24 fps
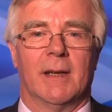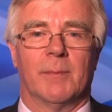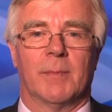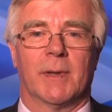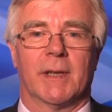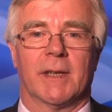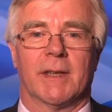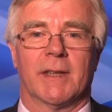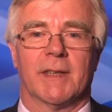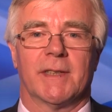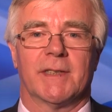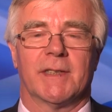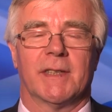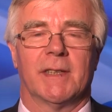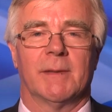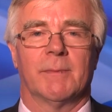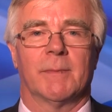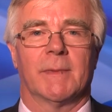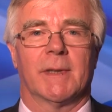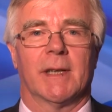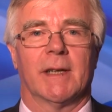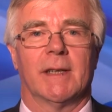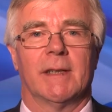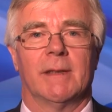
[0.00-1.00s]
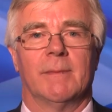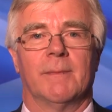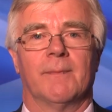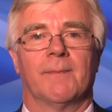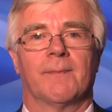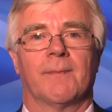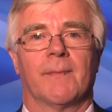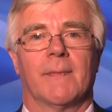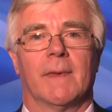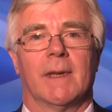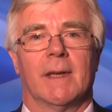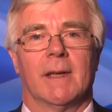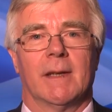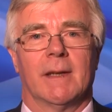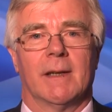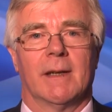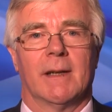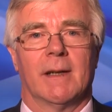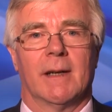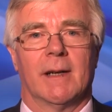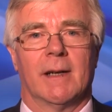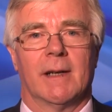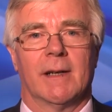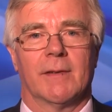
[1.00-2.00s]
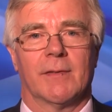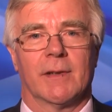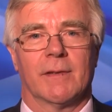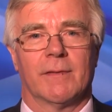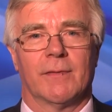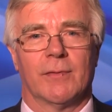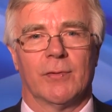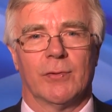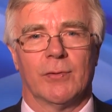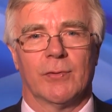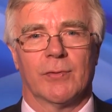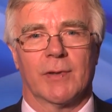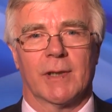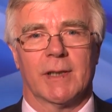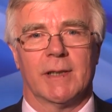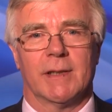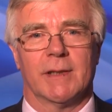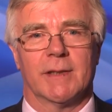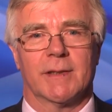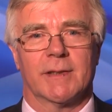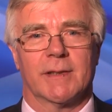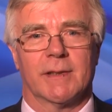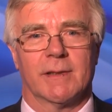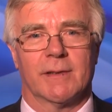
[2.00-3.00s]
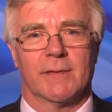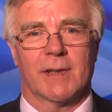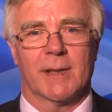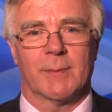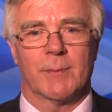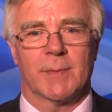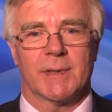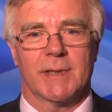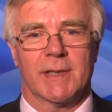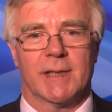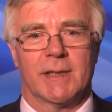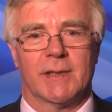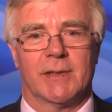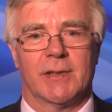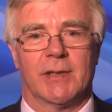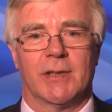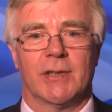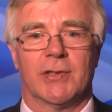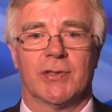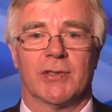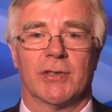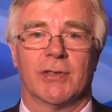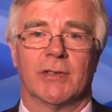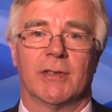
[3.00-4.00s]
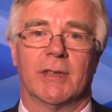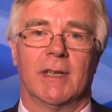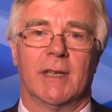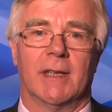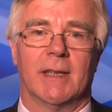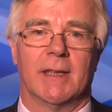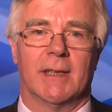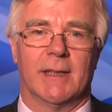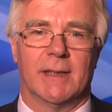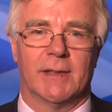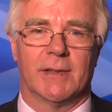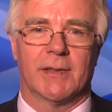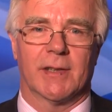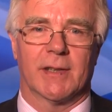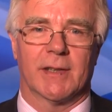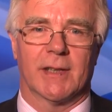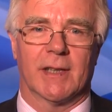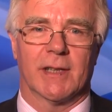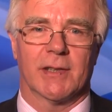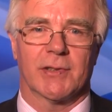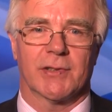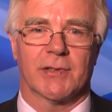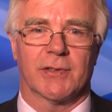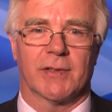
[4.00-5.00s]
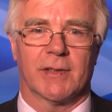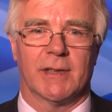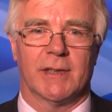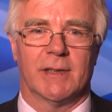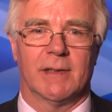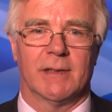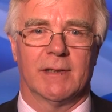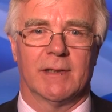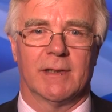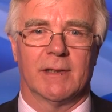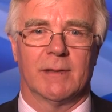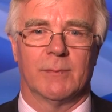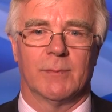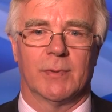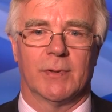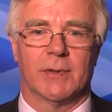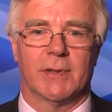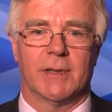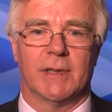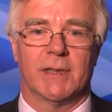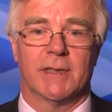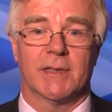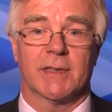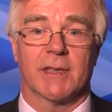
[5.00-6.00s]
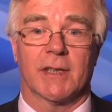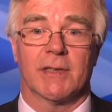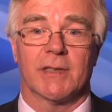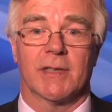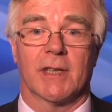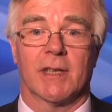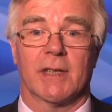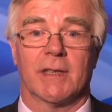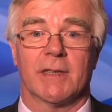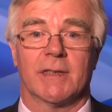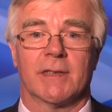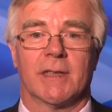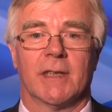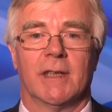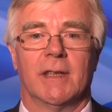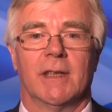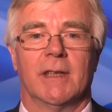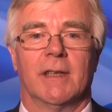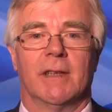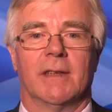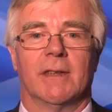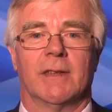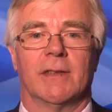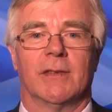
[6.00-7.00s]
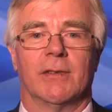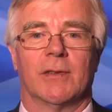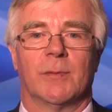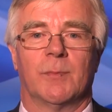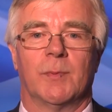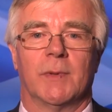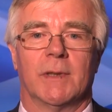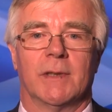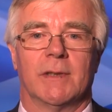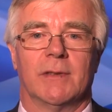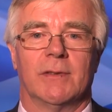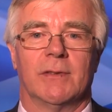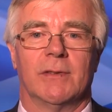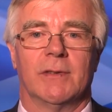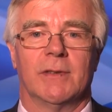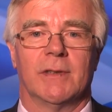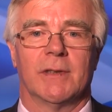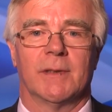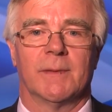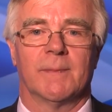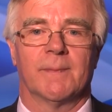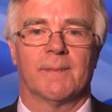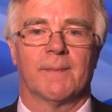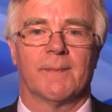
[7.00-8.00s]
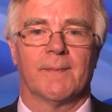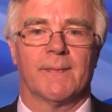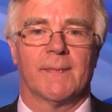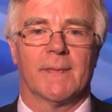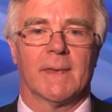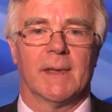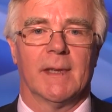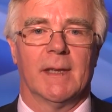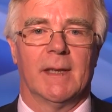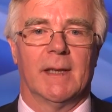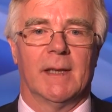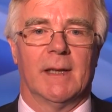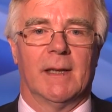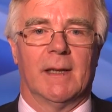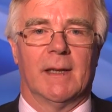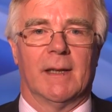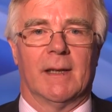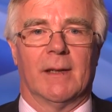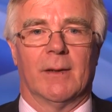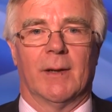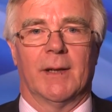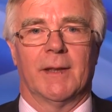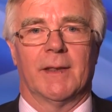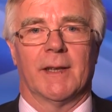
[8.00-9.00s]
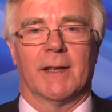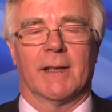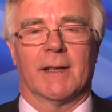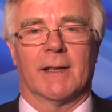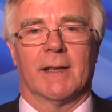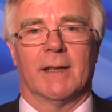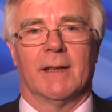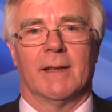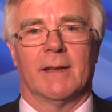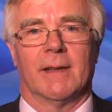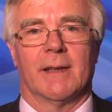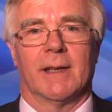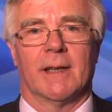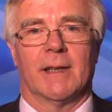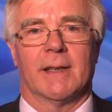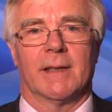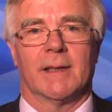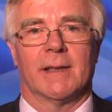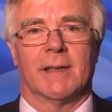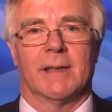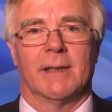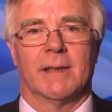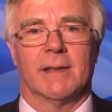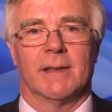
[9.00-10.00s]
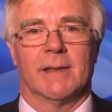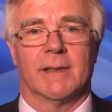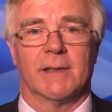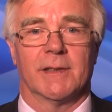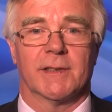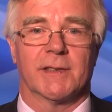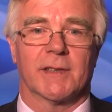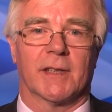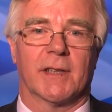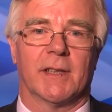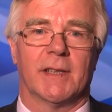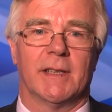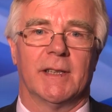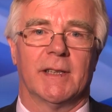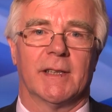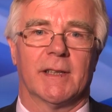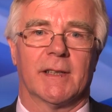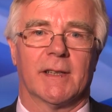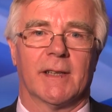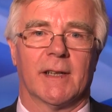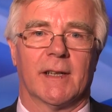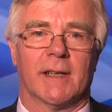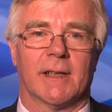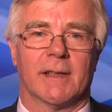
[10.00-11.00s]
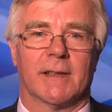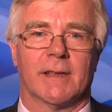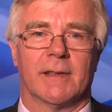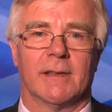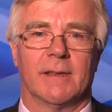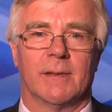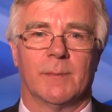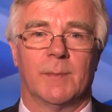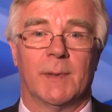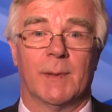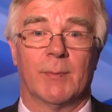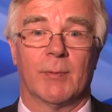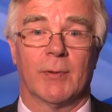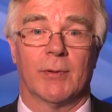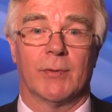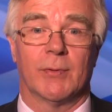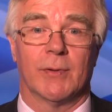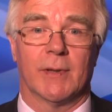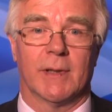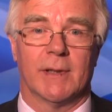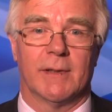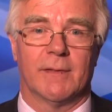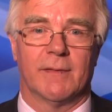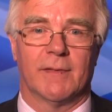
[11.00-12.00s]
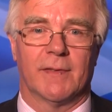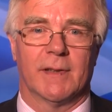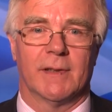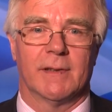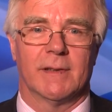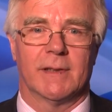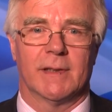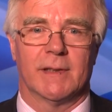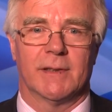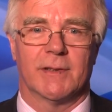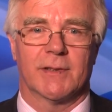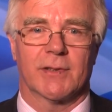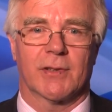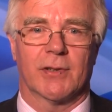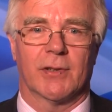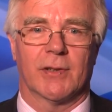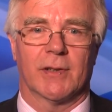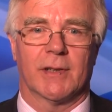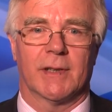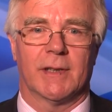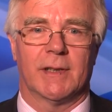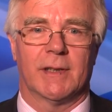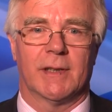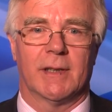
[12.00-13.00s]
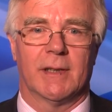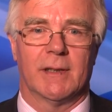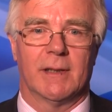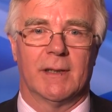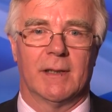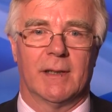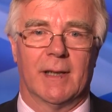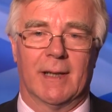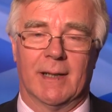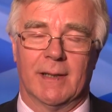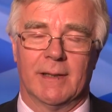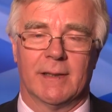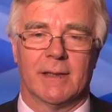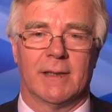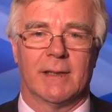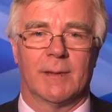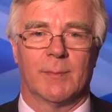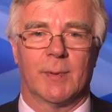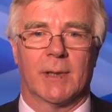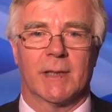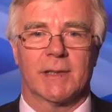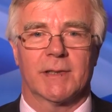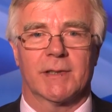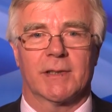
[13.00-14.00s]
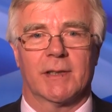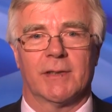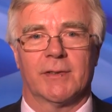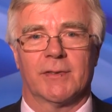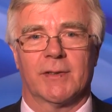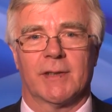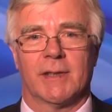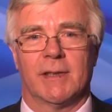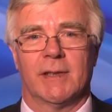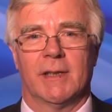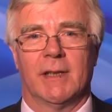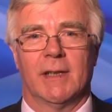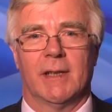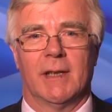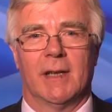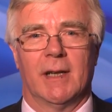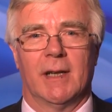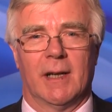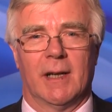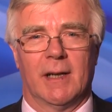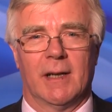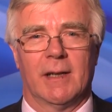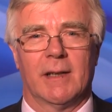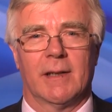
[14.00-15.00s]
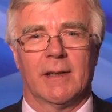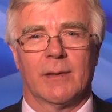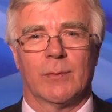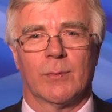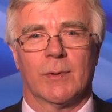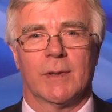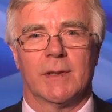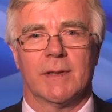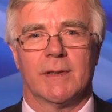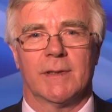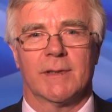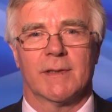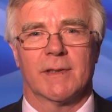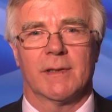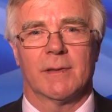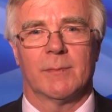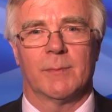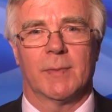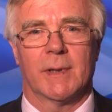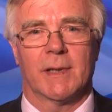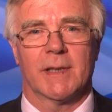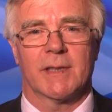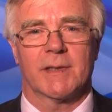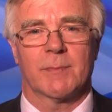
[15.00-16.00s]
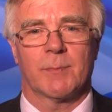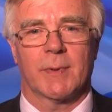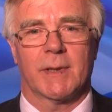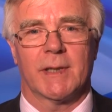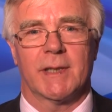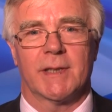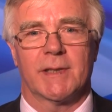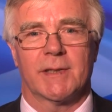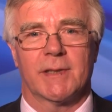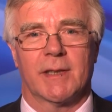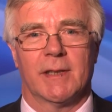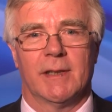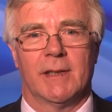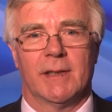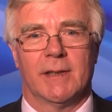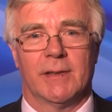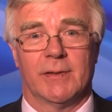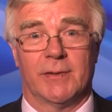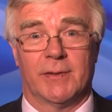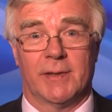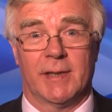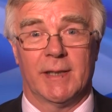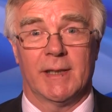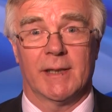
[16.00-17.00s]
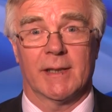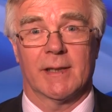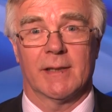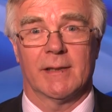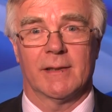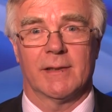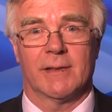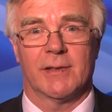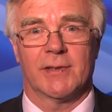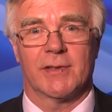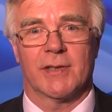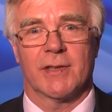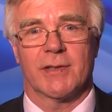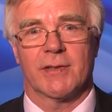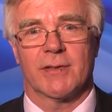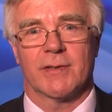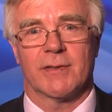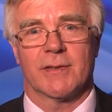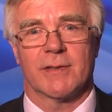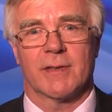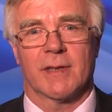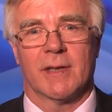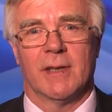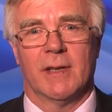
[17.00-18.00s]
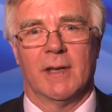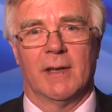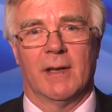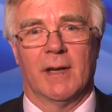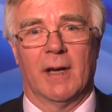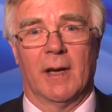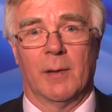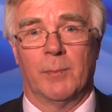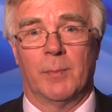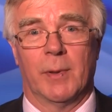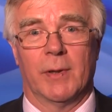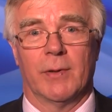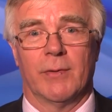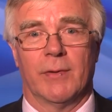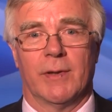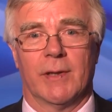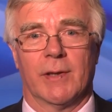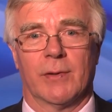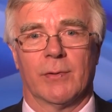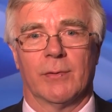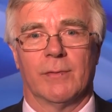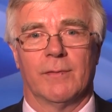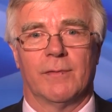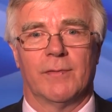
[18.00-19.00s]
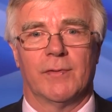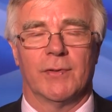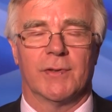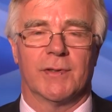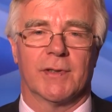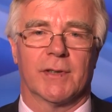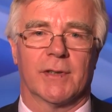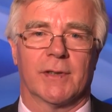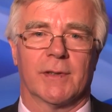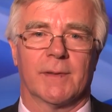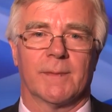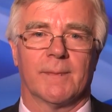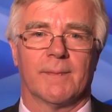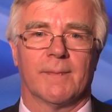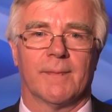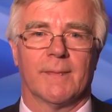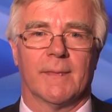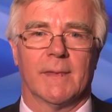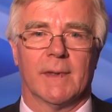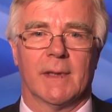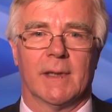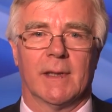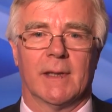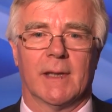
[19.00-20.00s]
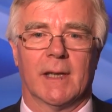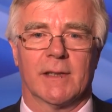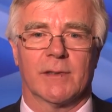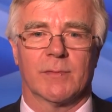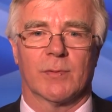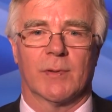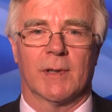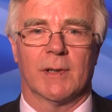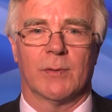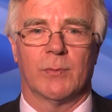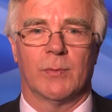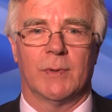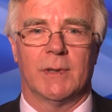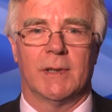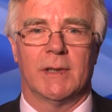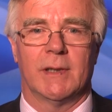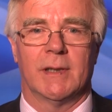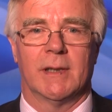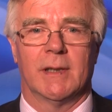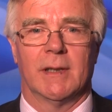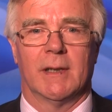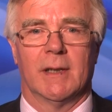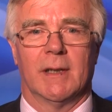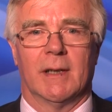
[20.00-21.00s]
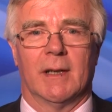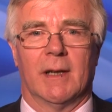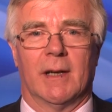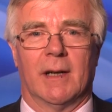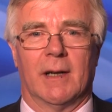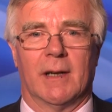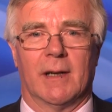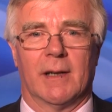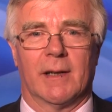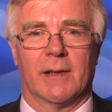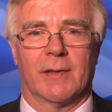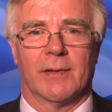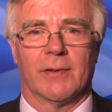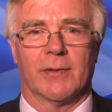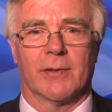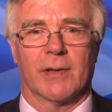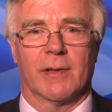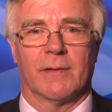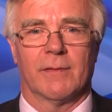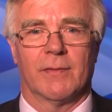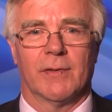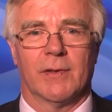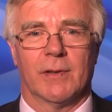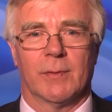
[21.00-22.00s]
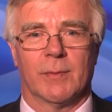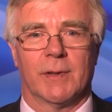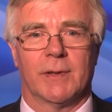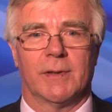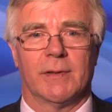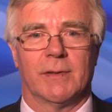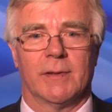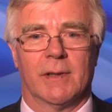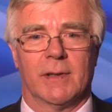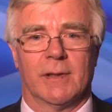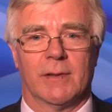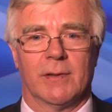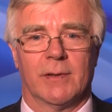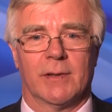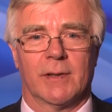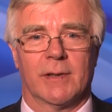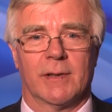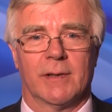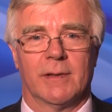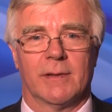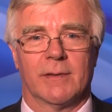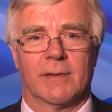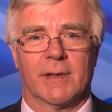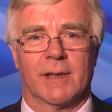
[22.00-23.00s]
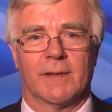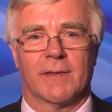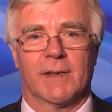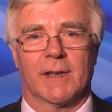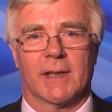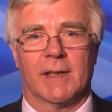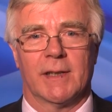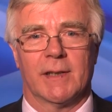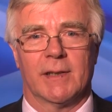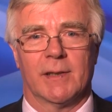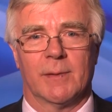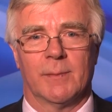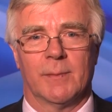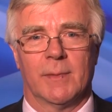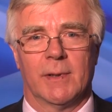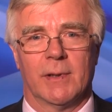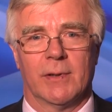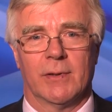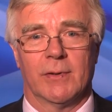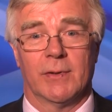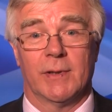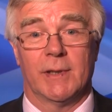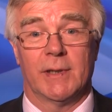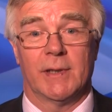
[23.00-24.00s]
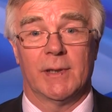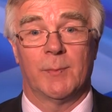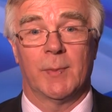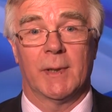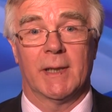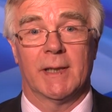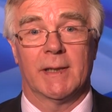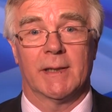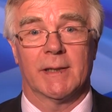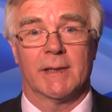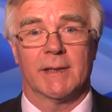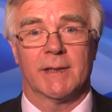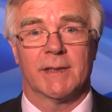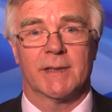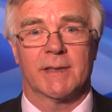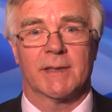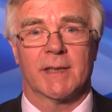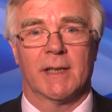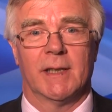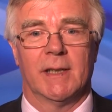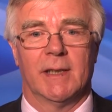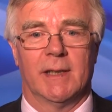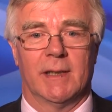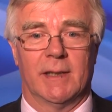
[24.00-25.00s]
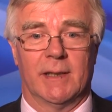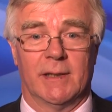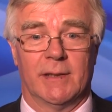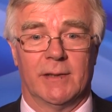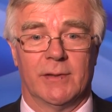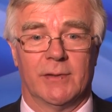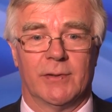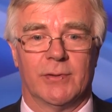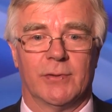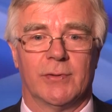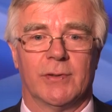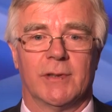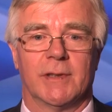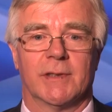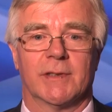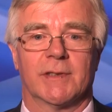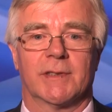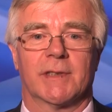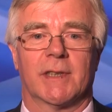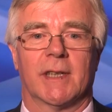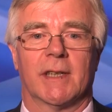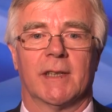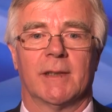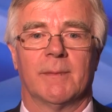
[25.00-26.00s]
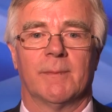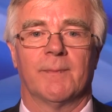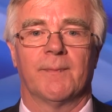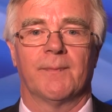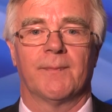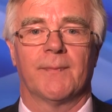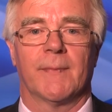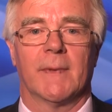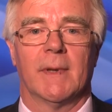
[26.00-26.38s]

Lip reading: but at the same time having full rights of representation internationally in bodies such as the European Union. Now, I think that it is clear that the people who live in Scotland and in the Basque Country are the ones best placed to take decisions about their own future. And that's why we are looking forward to our referendum on independence in 2 years' time.